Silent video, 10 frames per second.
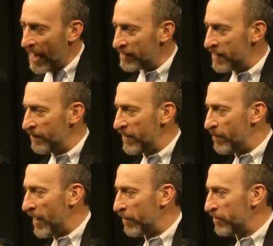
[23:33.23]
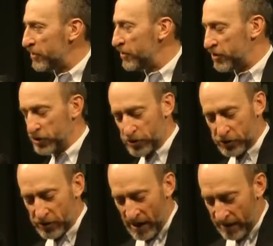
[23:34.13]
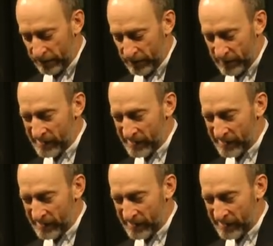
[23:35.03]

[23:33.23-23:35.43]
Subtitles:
activity by Christians and Jews United for